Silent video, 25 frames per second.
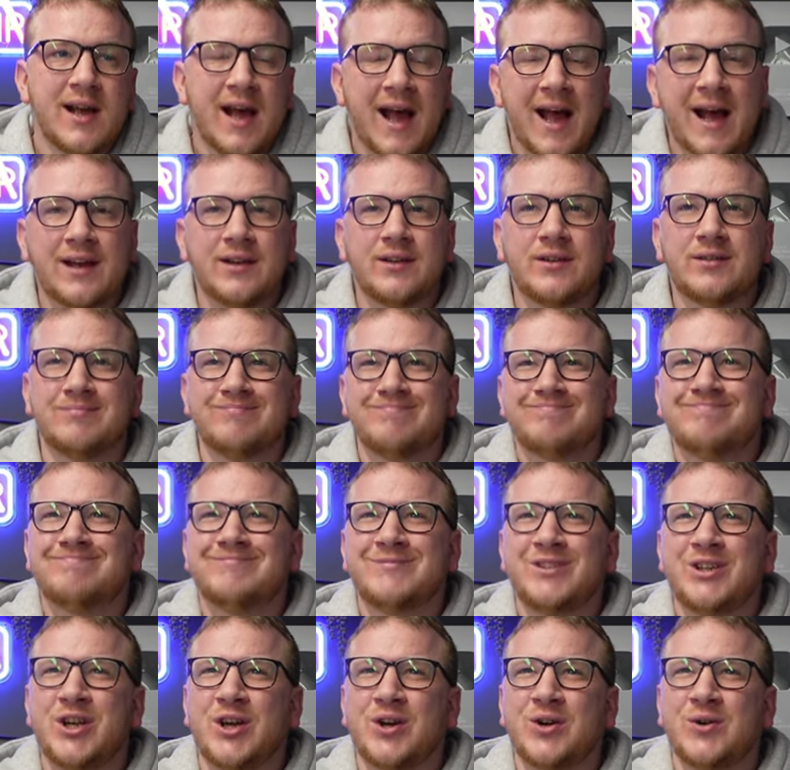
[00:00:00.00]
and,
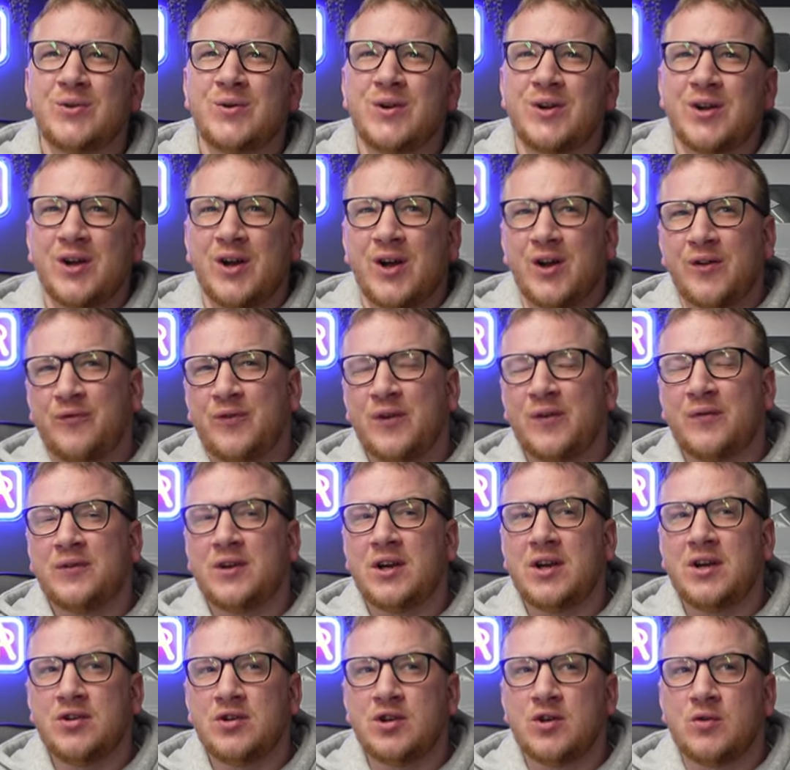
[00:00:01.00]
you know, a
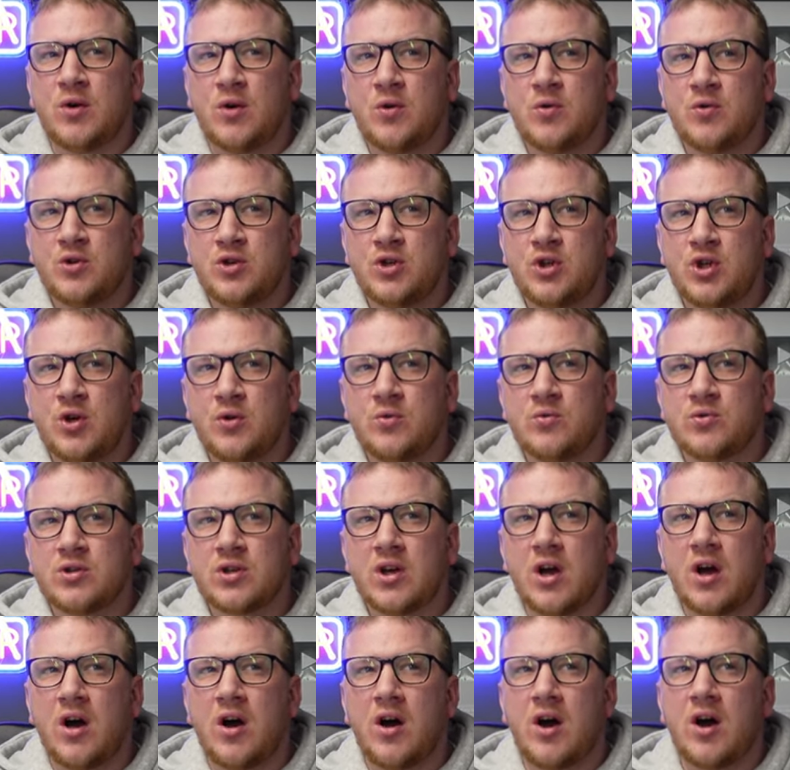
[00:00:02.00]
15-year-old used
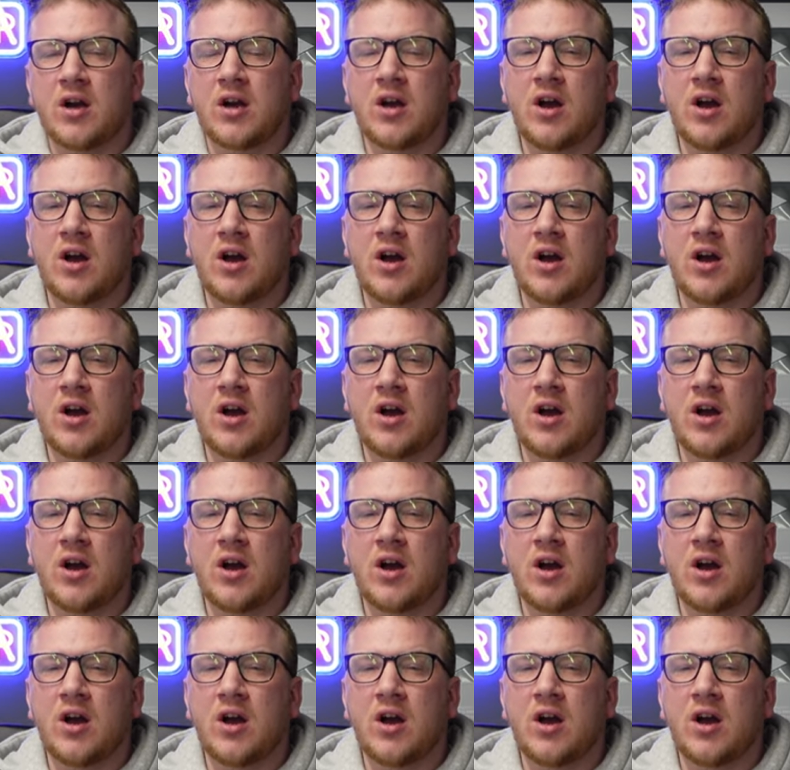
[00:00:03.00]
car